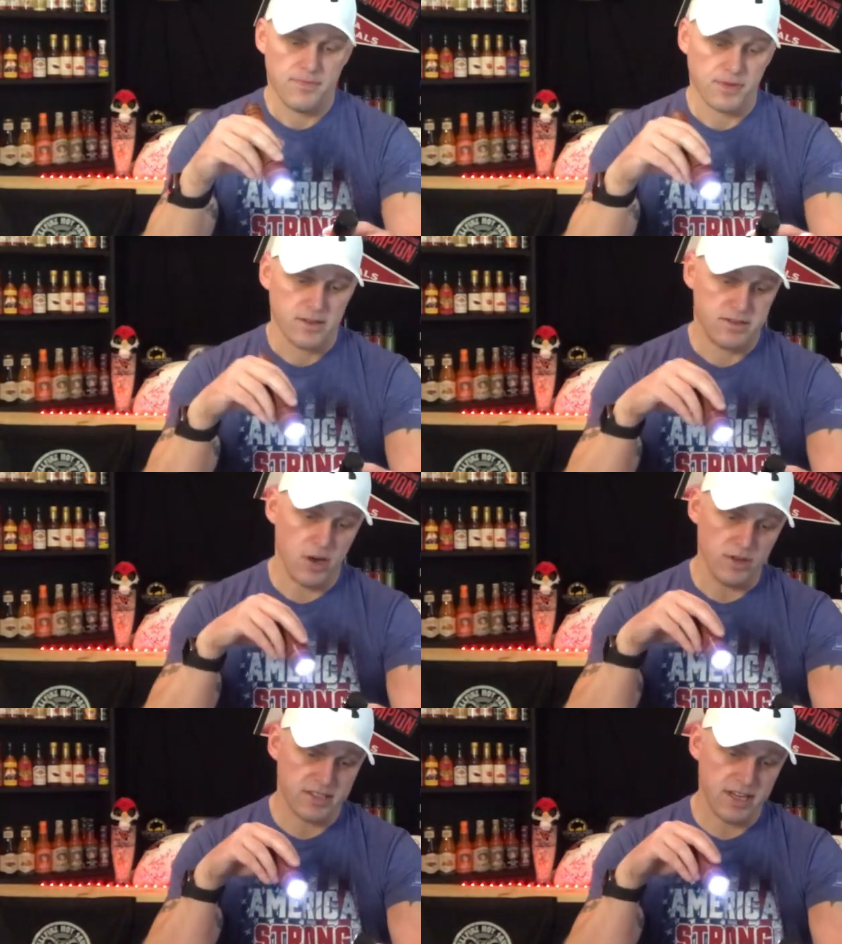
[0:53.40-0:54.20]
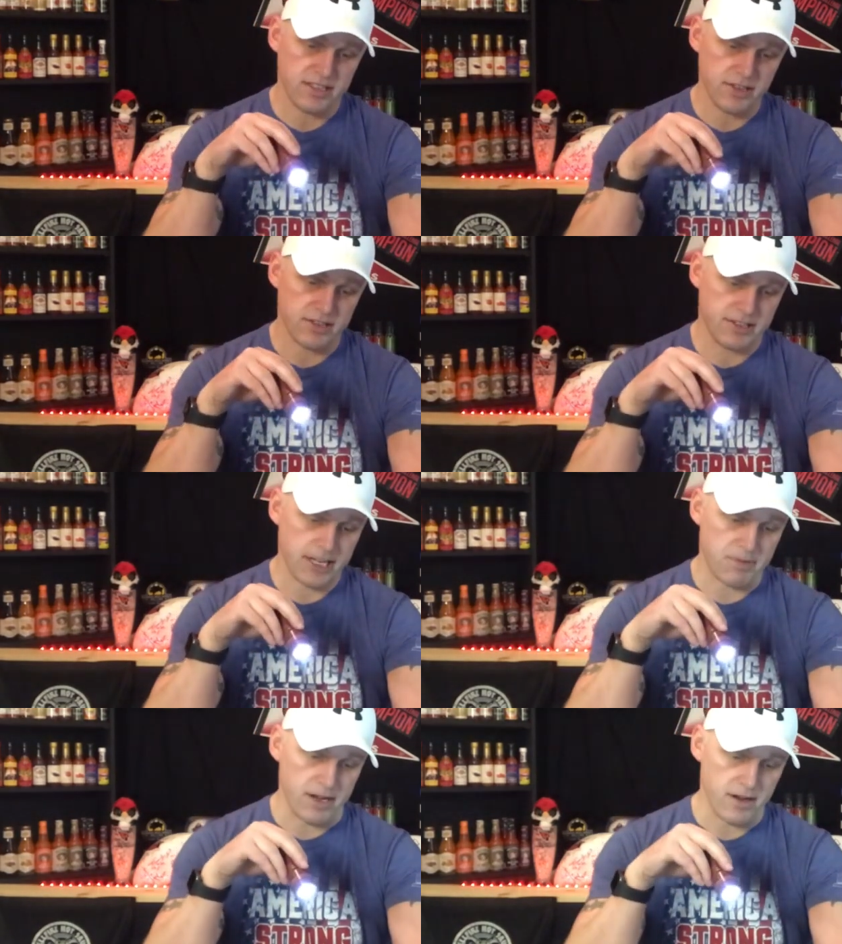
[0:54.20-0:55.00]
So it says here,
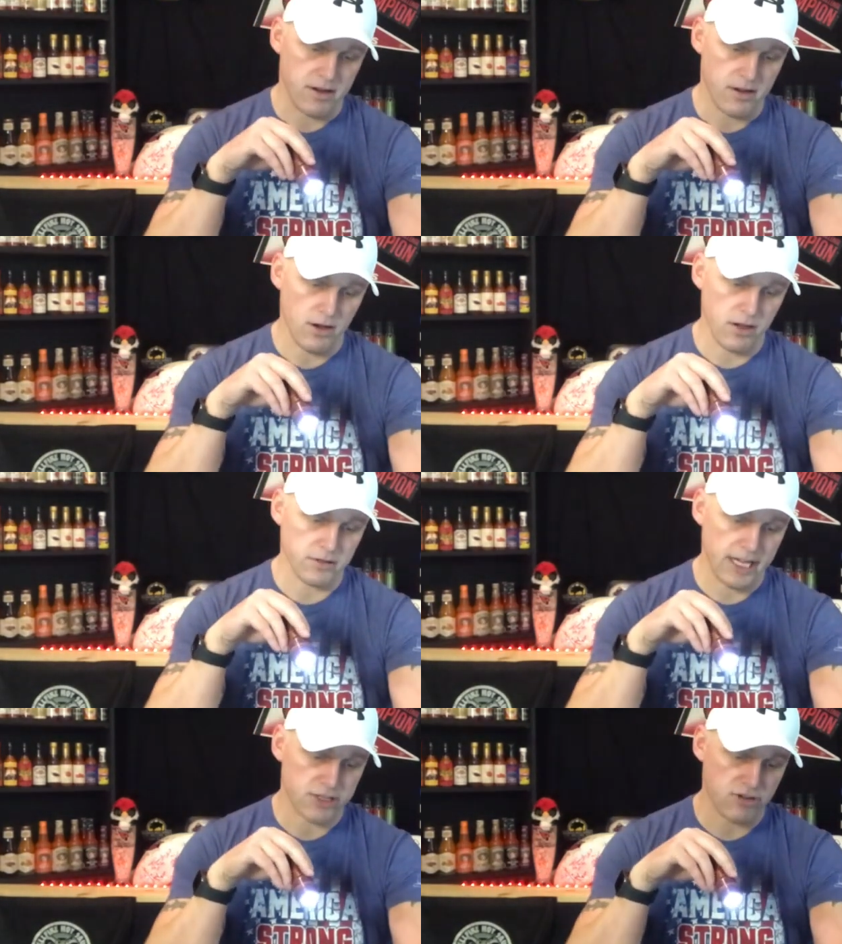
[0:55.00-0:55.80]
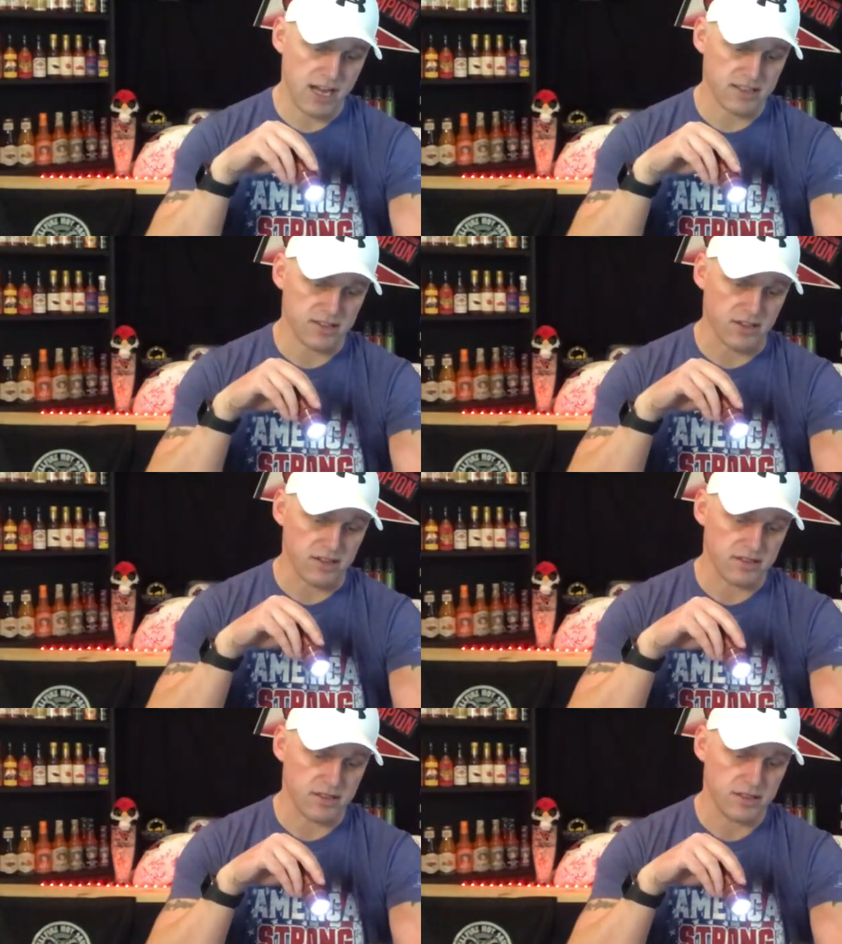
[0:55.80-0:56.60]
Sigbin, all natural hot
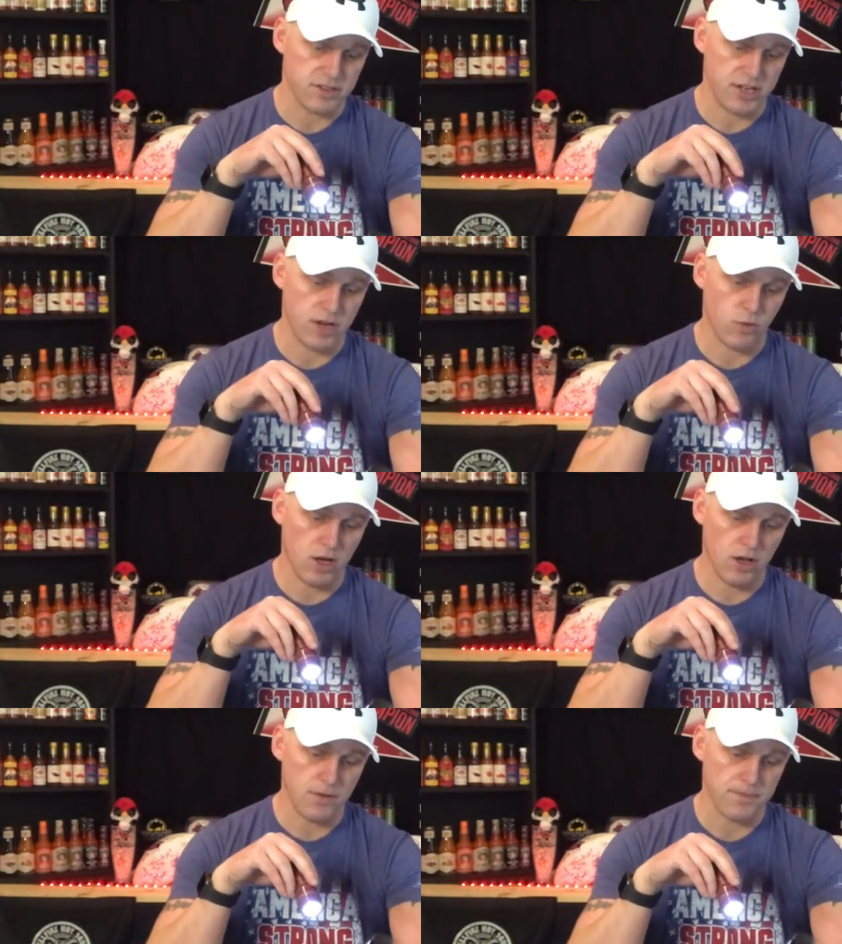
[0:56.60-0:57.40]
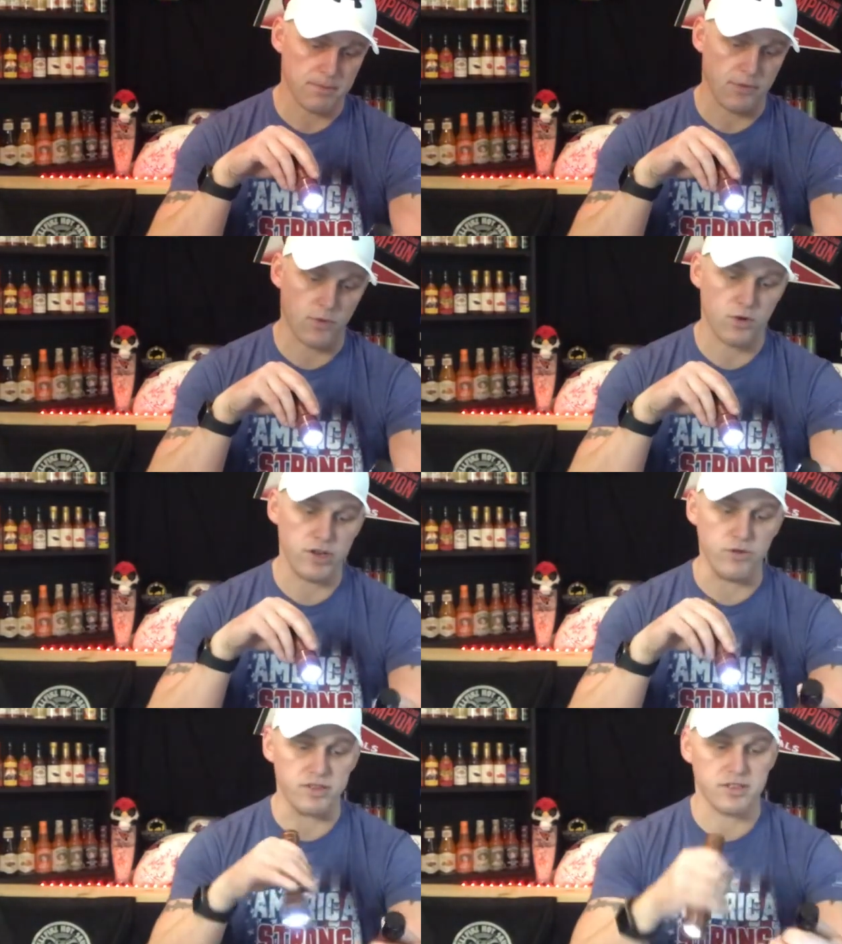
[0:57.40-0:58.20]
sauce. Shake well before
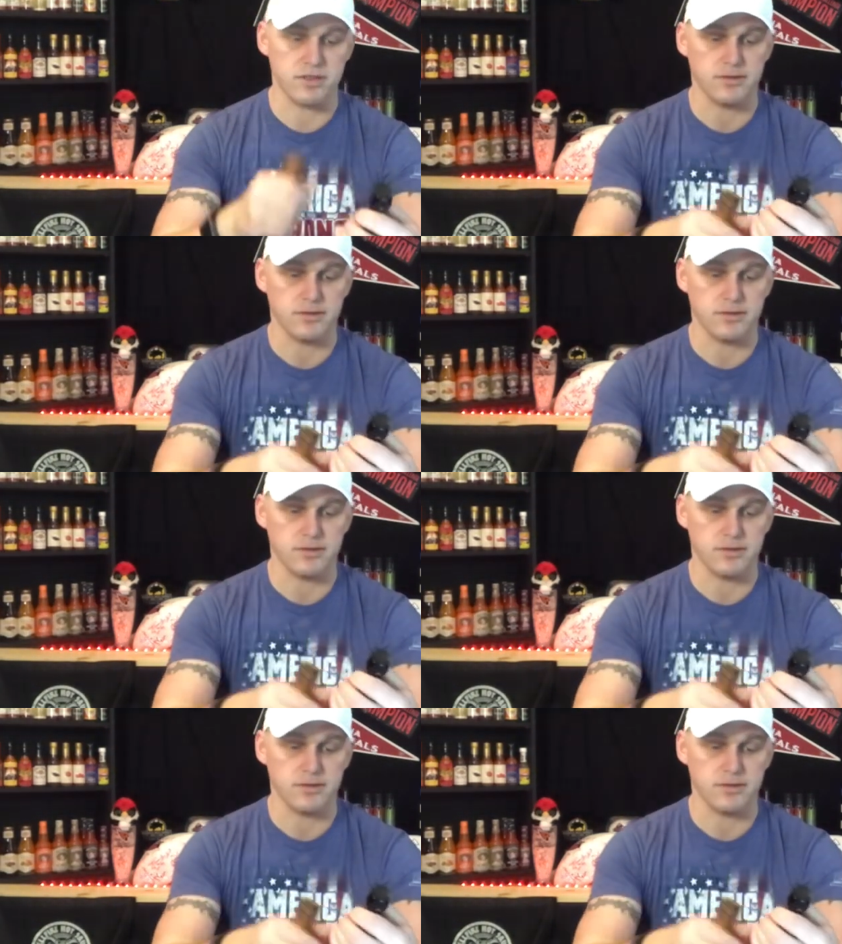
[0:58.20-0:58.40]
use.